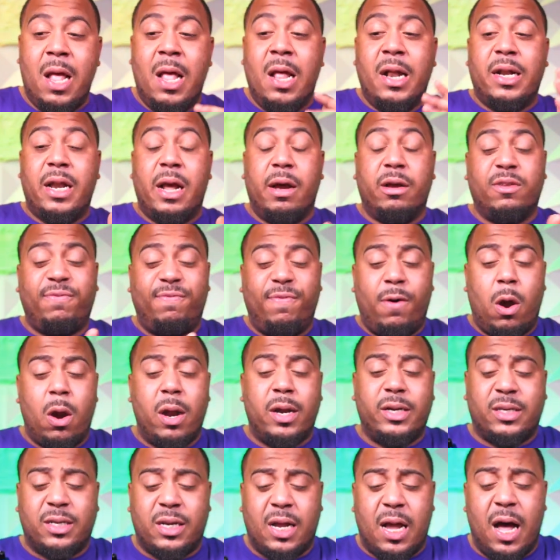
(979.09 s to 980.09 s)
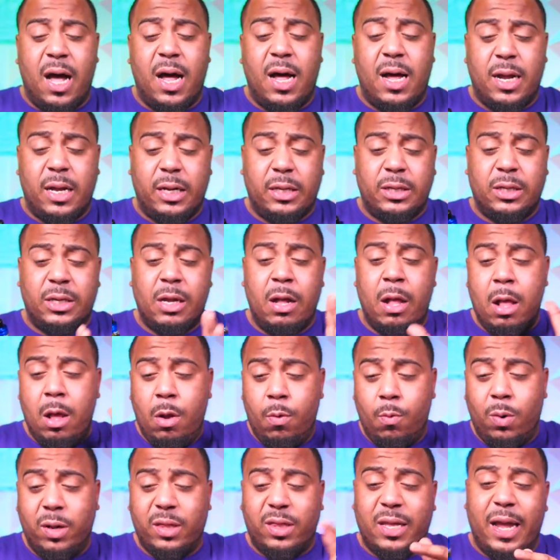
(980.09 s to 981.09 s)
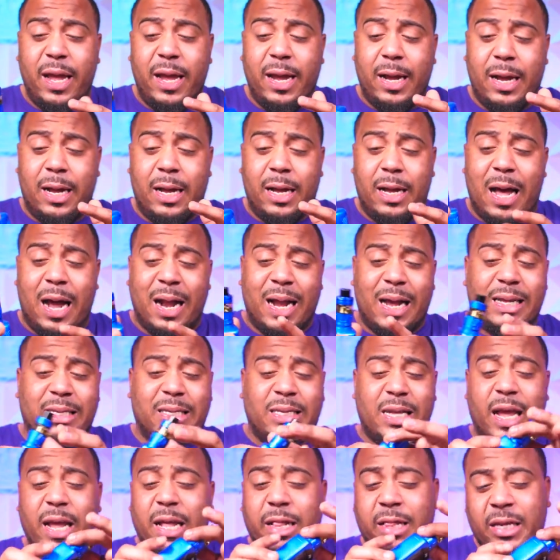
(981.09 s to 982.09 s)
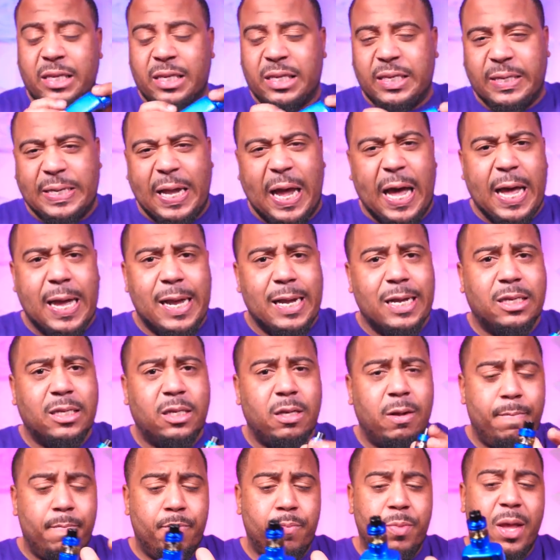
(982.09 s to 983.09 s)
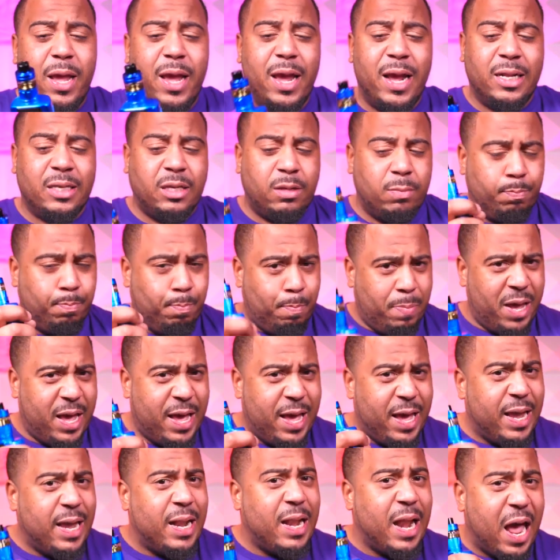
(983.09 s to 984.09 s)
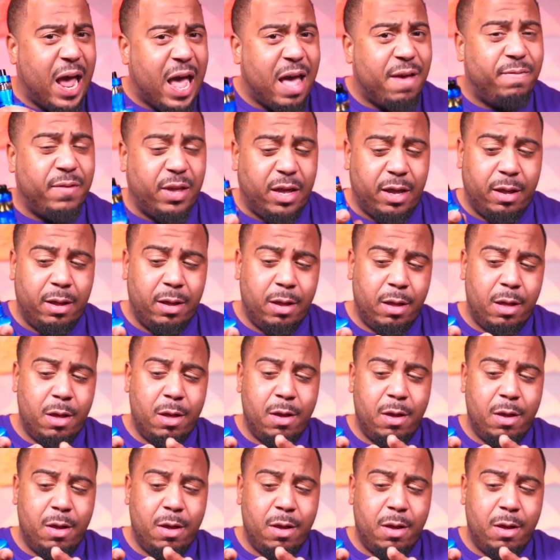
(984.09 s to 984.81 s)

Now as far as cons, one thing uh, I gotta say, the size. It's big and heavy,